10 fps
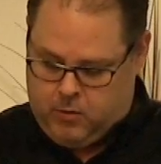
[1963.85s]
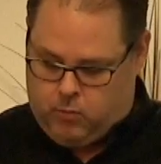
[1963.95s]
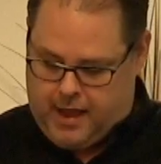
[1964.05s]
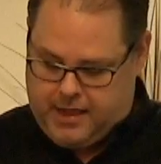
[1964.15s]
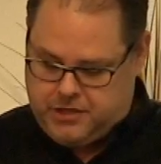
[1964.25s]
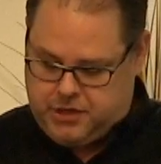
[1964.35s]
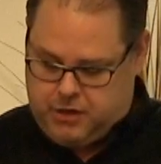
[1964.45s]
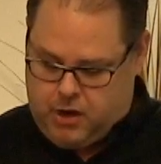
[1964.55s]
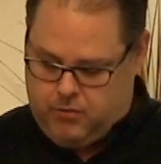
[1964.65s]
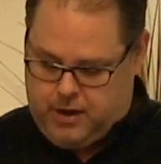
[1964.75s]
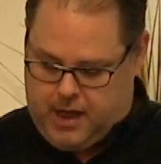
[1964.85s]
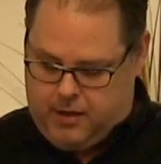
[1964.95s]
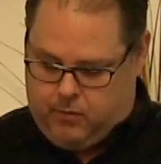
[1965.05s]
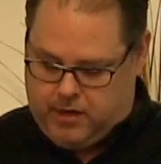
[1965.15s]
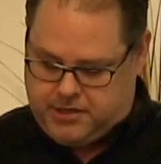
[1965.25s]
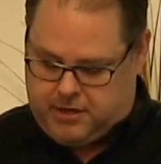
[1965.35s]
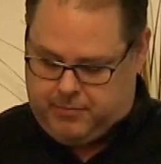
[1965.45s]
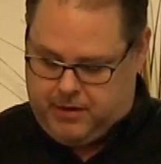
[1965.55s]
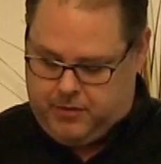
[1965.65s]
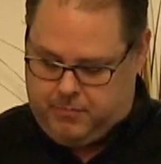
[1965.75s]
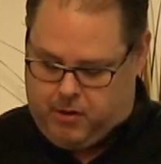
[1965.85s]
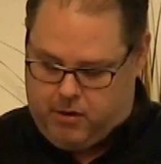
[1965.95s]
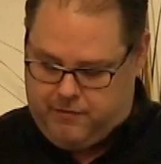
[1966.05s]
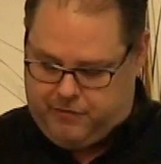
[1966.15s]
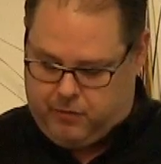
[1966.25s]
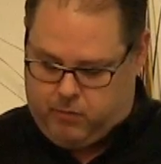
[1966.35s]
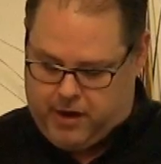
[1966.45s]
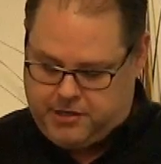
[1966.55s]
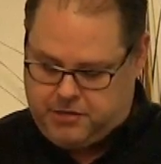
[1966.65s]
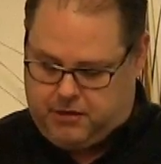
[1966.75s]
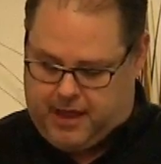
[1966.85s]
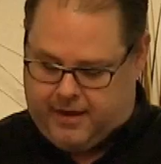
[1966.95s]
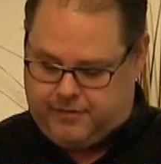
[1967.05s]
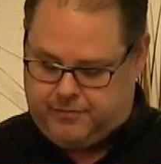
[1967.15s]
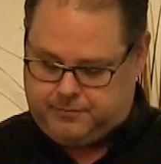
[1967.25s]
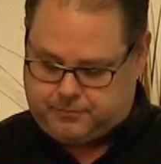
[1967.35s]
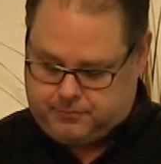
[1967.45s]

Whereas you know not what shall be on the morrow, for what is your life?